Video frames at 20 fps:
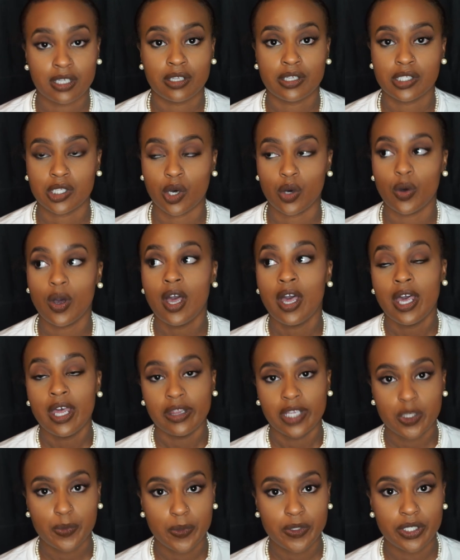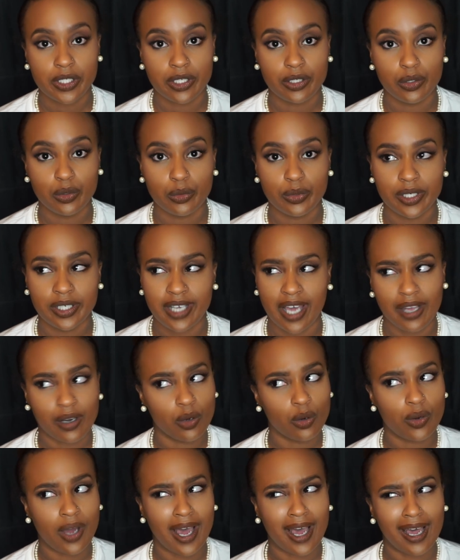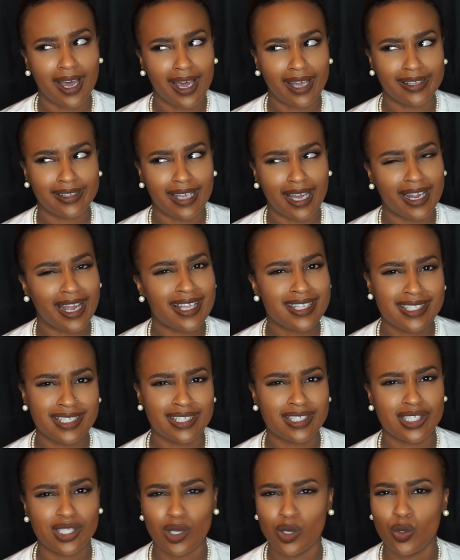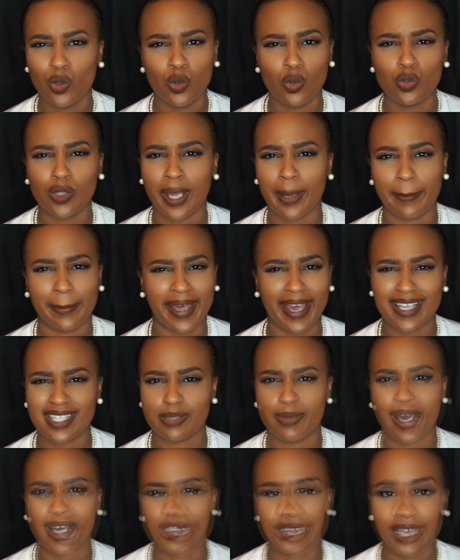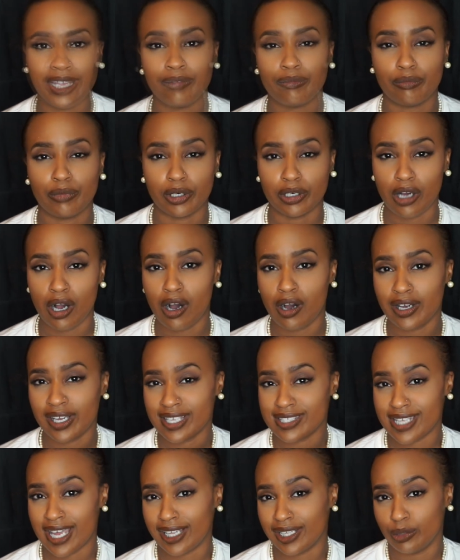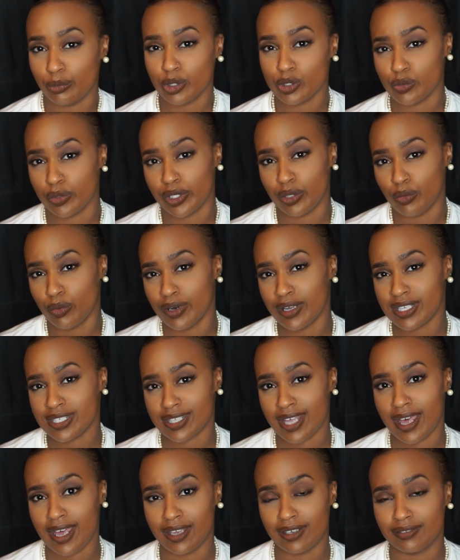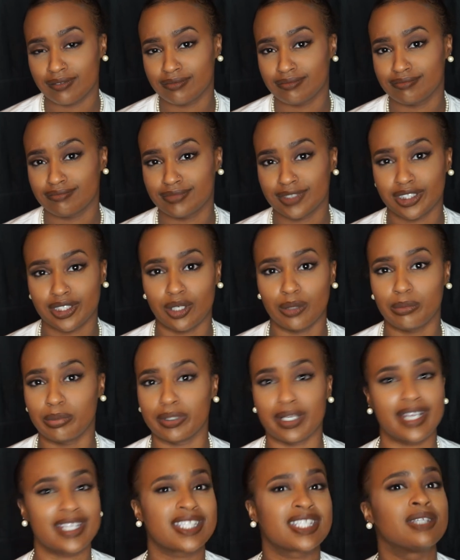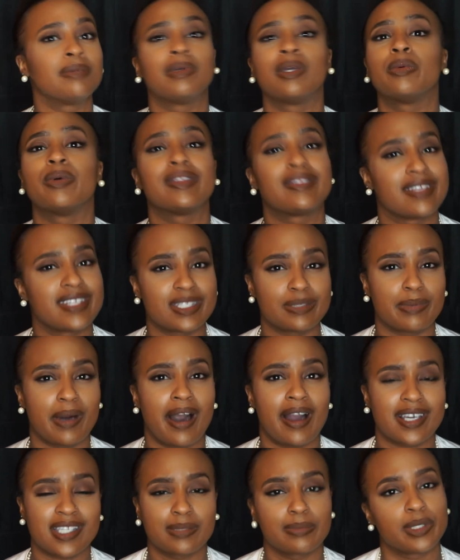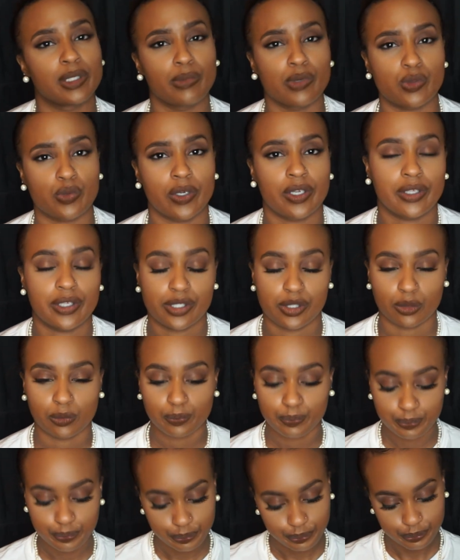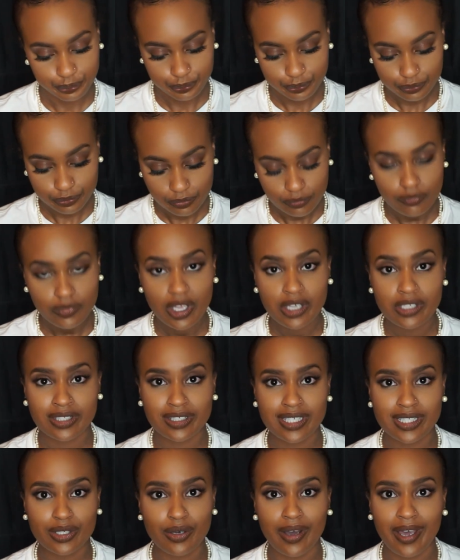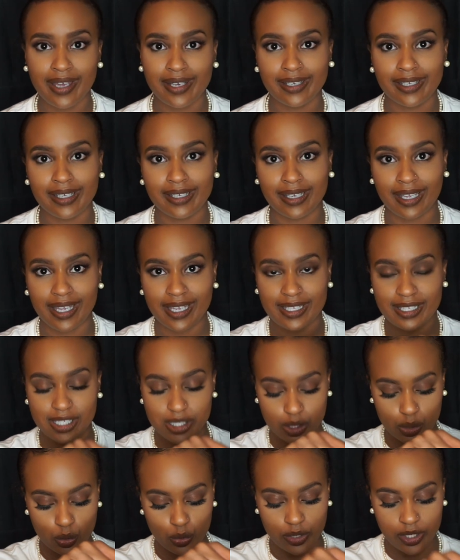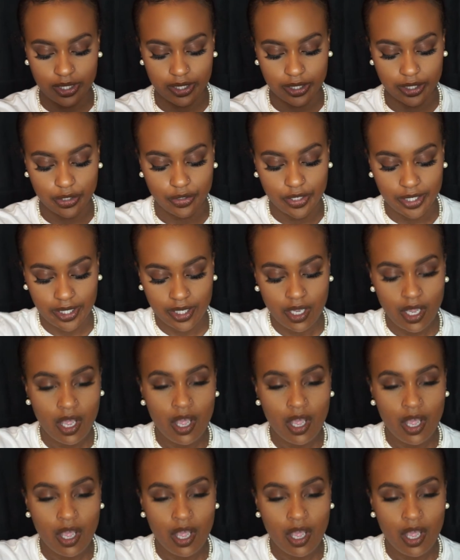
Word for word: So this particular one, I got sent two like back to back. I can't recall exactly which one it was that, you know, blessed me with this box, but it was one of the two. So let's go ahead and get into the nitty gritty.